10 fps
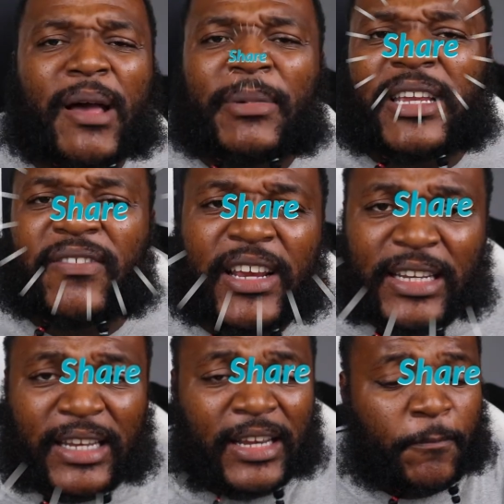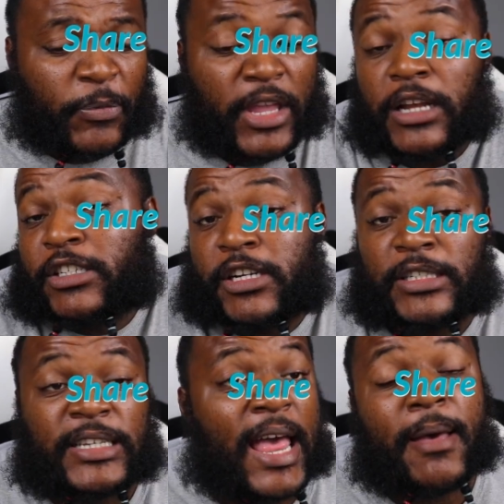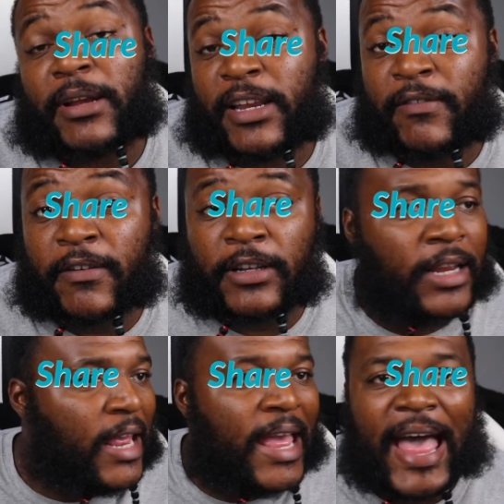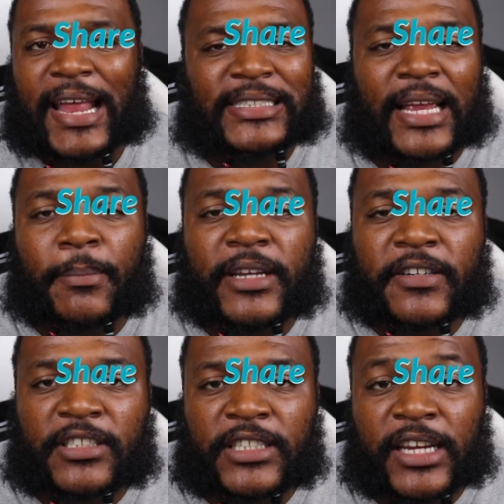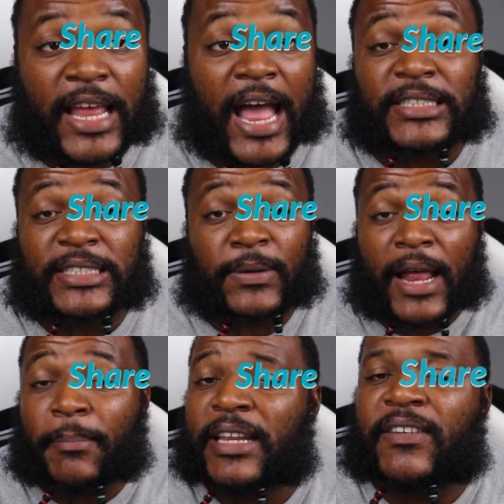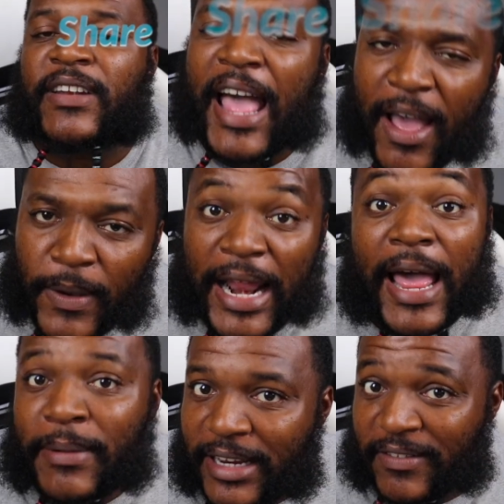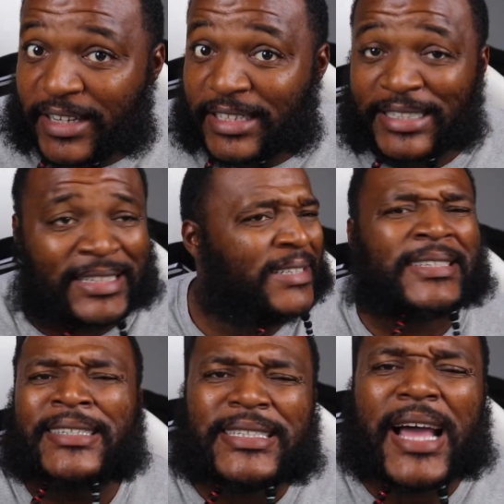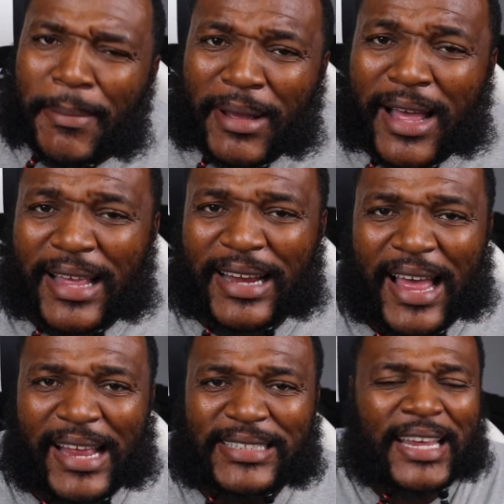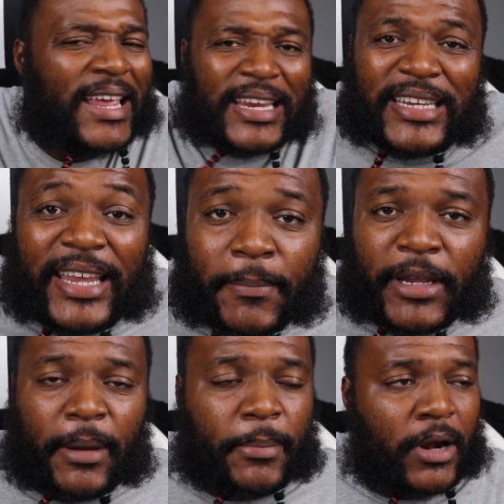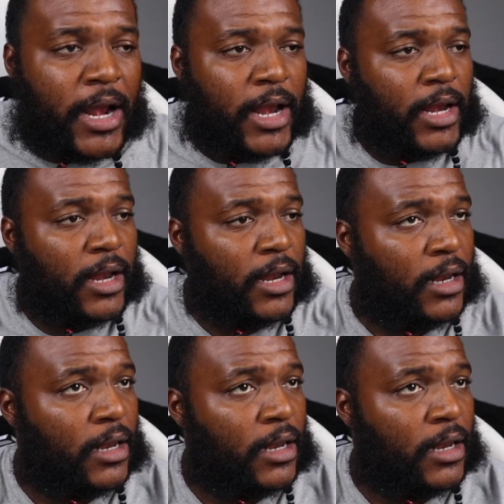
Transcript: Y'all believe anything. Y'all see him say I believe everything. I ain't say I believe shit. I just say what I believe in. I what I believe in. Come on, guys. Give me a break.